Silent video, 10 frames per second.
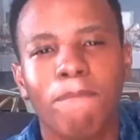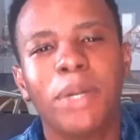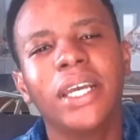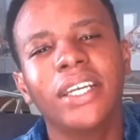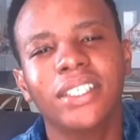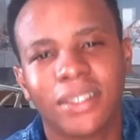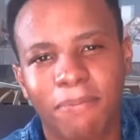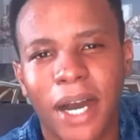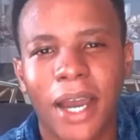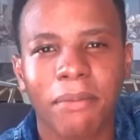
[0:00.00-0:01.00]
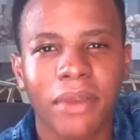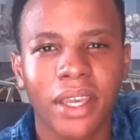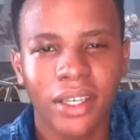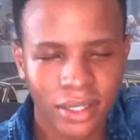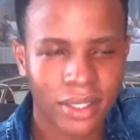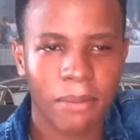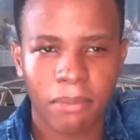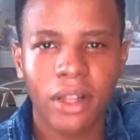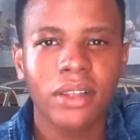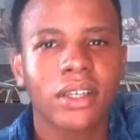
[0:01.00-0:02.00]
"Please buy me some
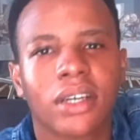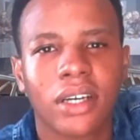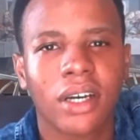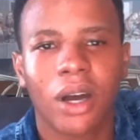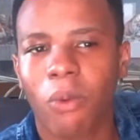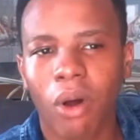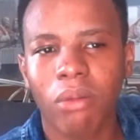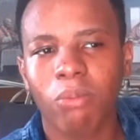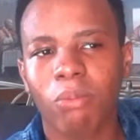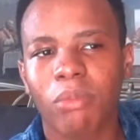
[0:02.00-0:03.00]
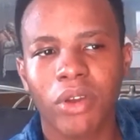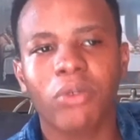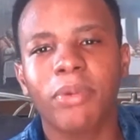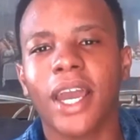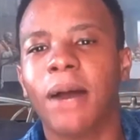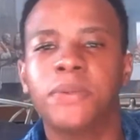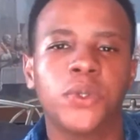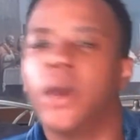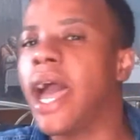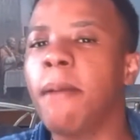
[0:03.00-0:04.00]
milk," well, it'll be up
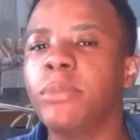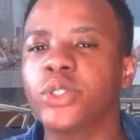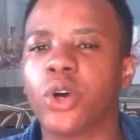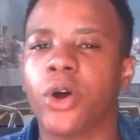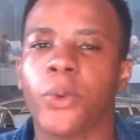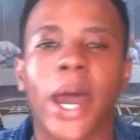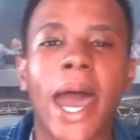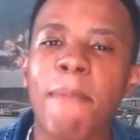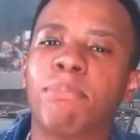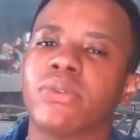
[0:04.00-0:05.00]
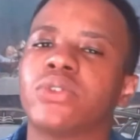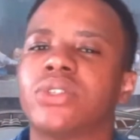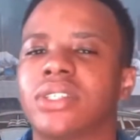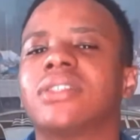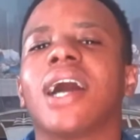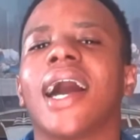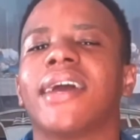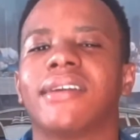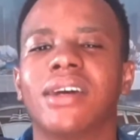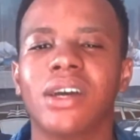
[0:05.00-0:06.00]
to Amazon or Apple to decide